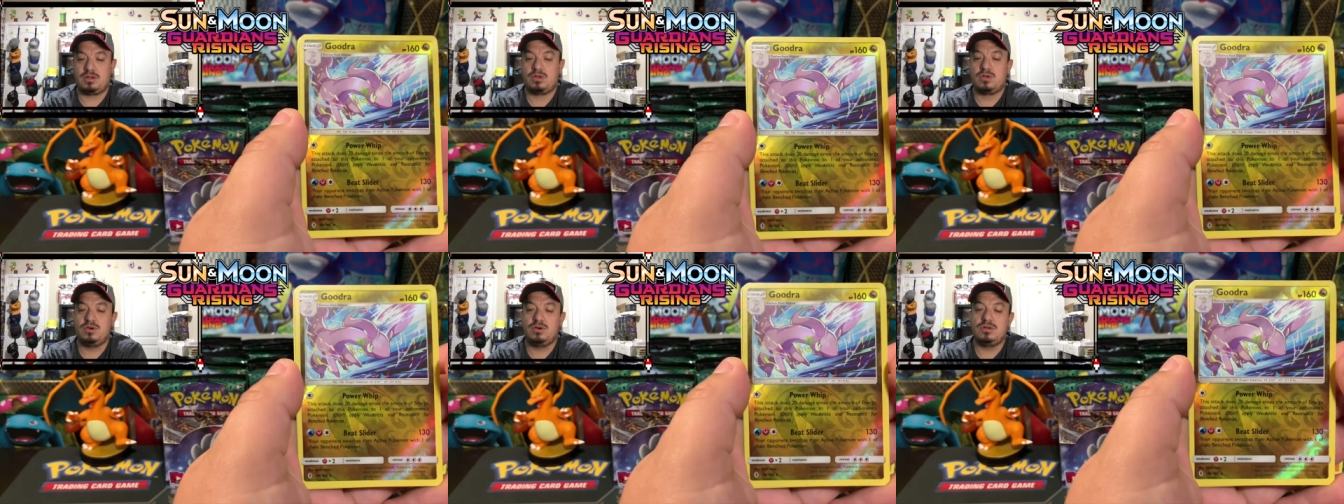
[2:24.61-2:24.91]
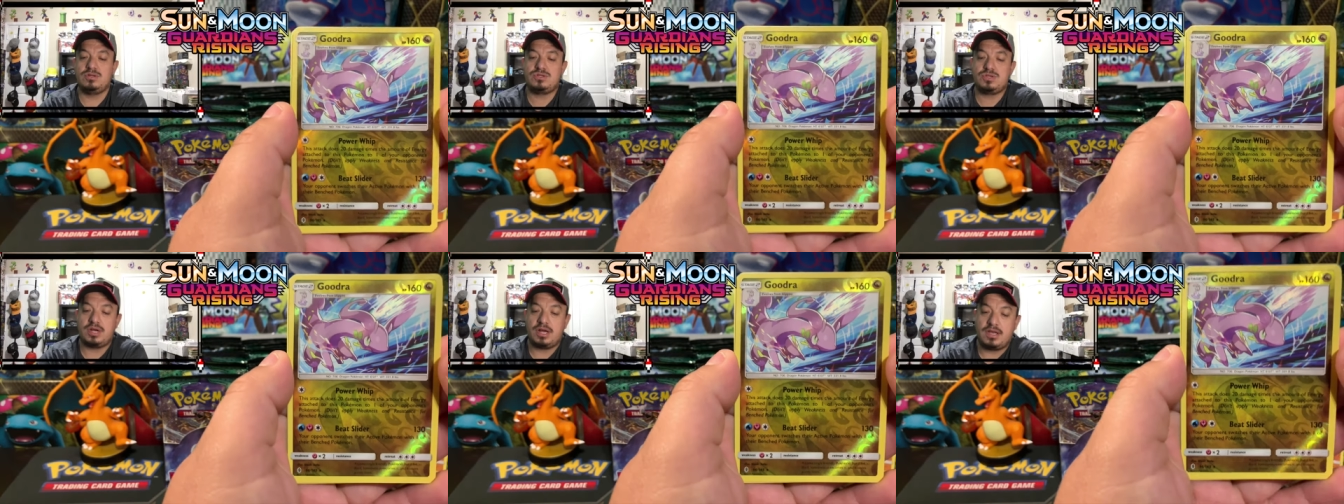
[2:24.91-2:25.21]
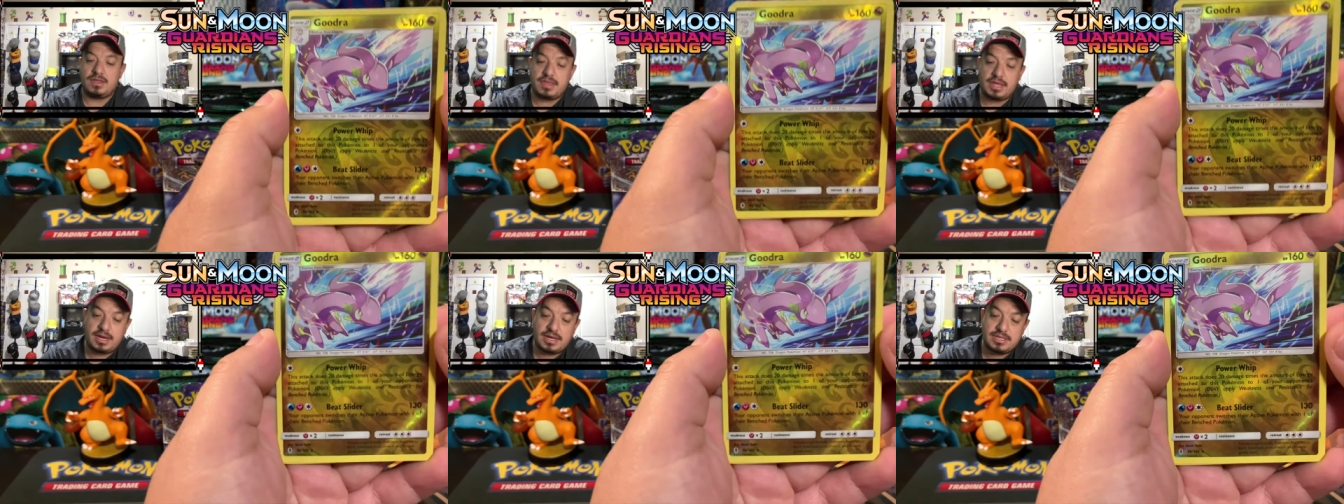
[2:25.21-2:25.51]

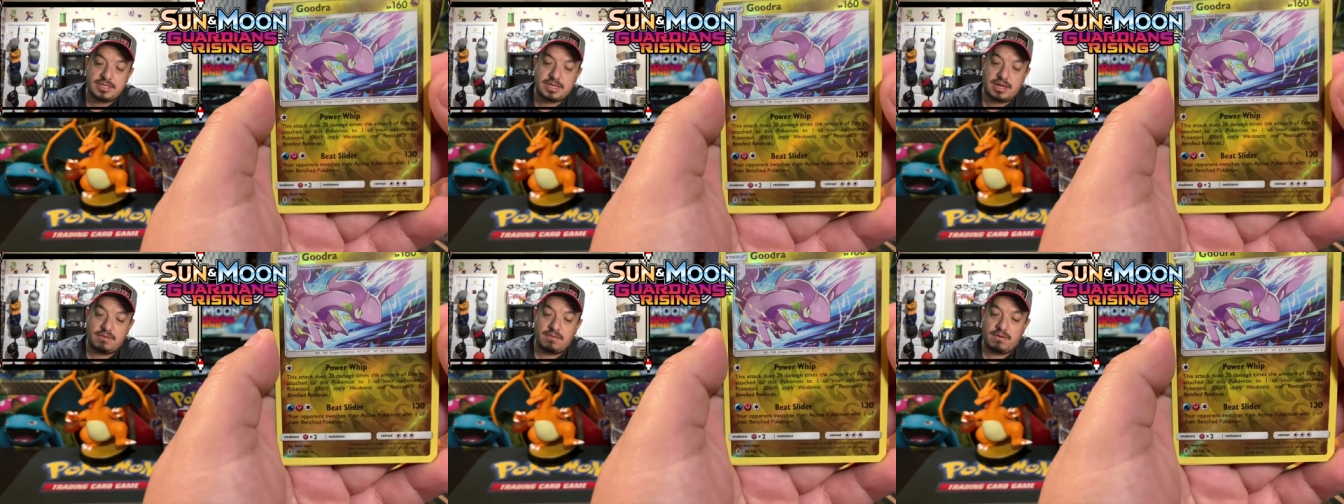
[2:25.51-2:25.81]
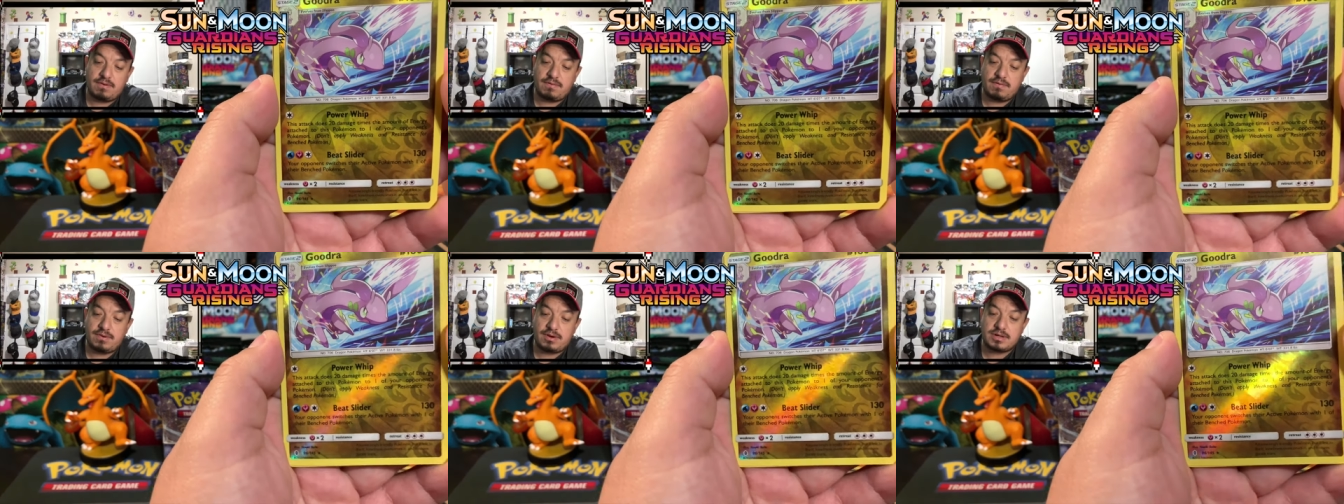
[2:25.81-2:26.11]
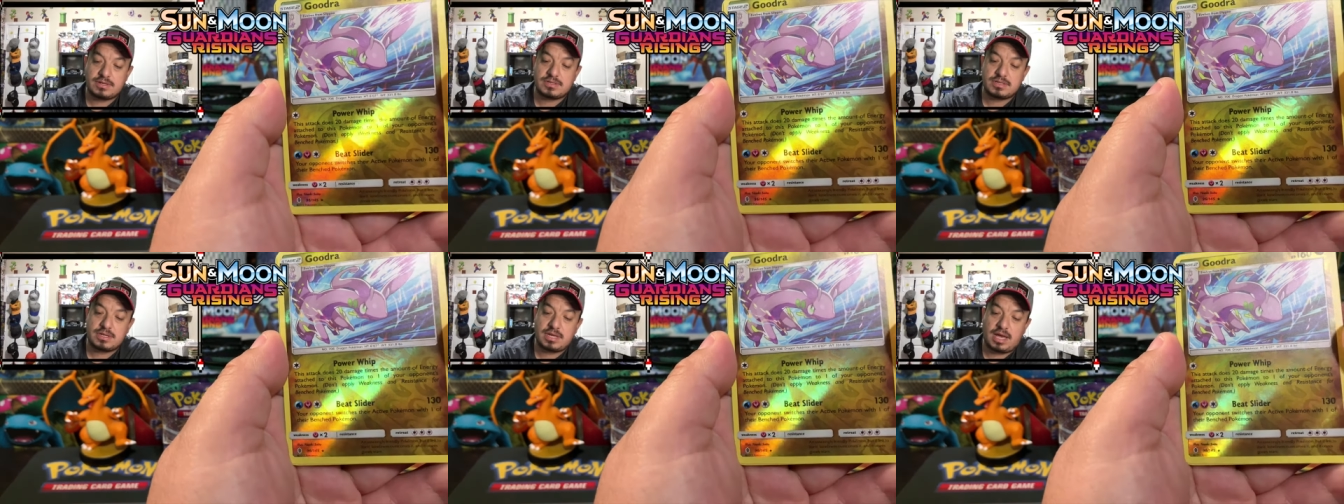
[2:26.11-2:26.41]
Goodra, that is a
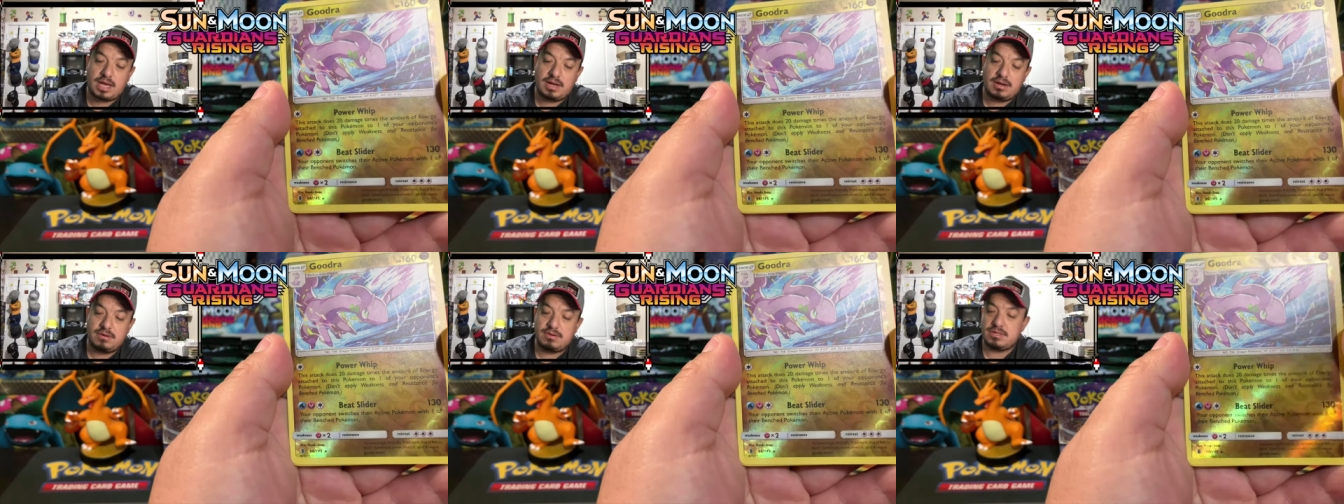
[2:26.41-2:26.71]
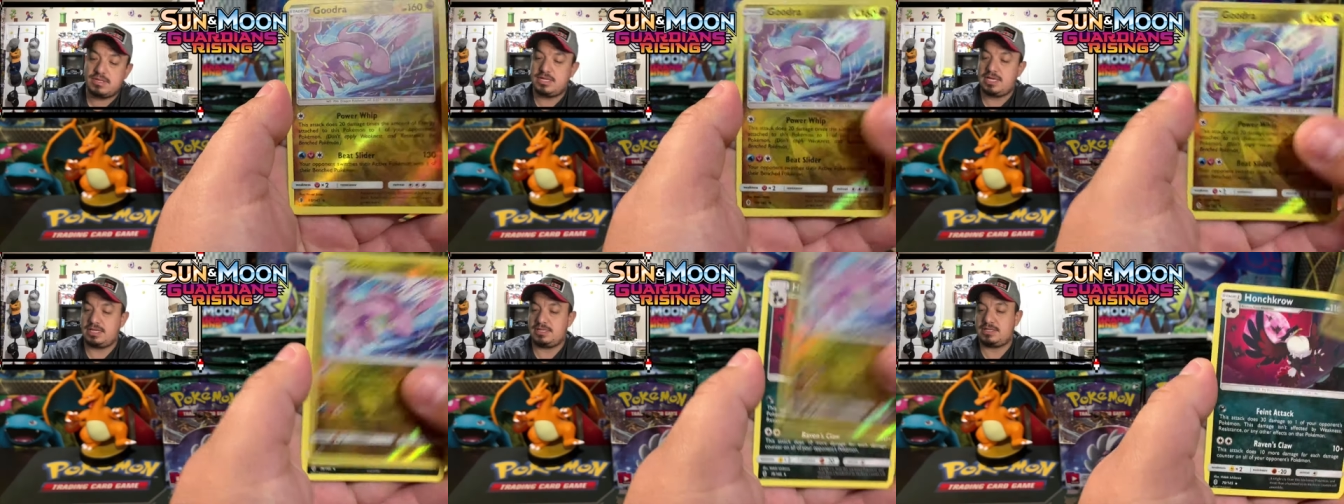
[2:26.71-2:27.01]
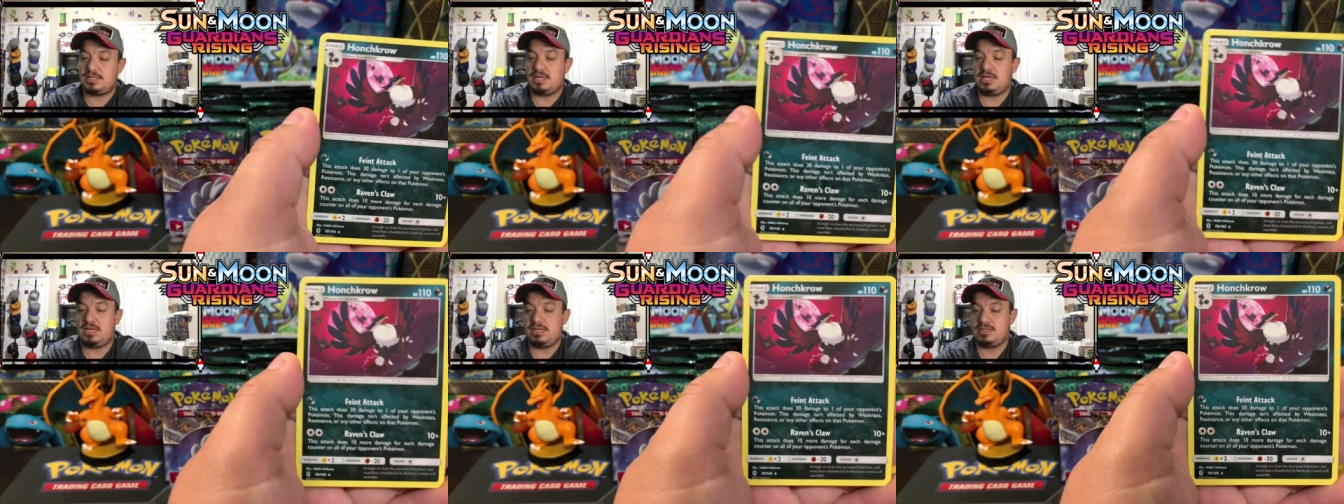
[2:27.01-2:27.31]
reverse halo.
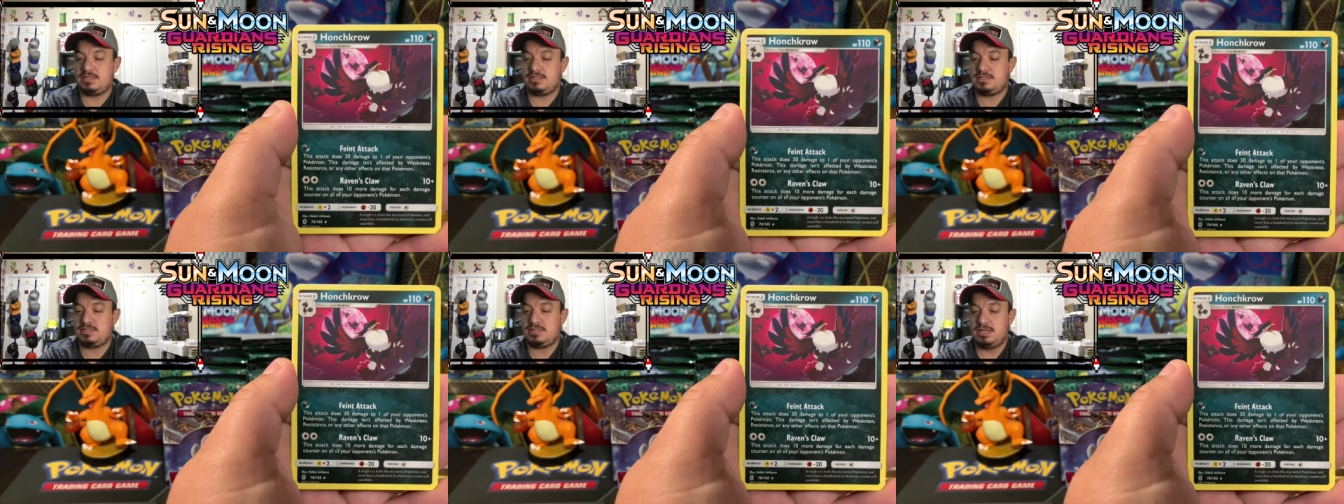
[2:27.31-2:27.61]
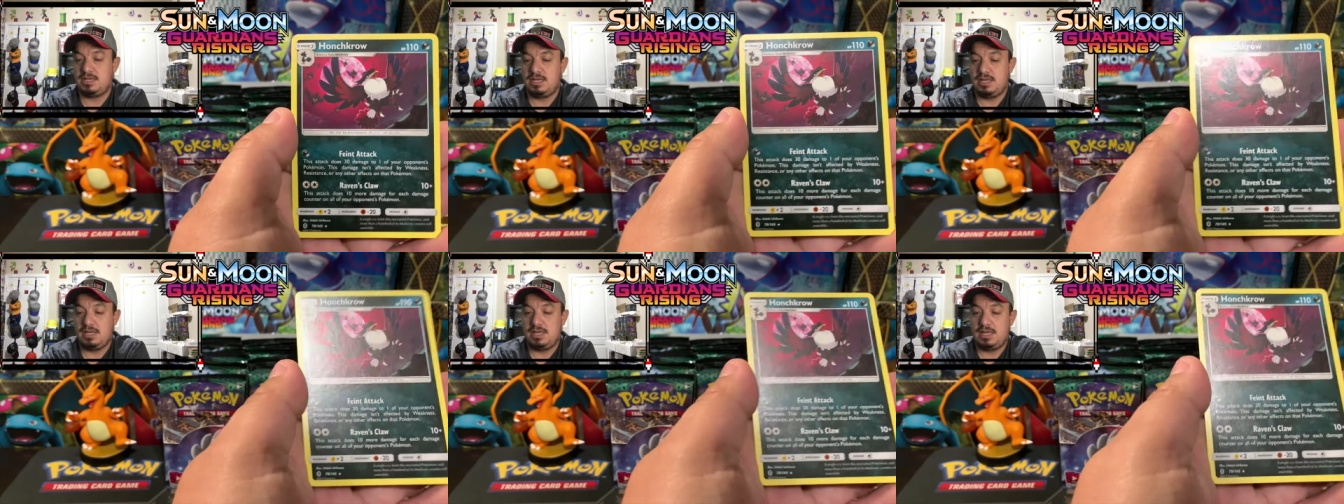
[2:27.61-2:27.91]
Yes, it is.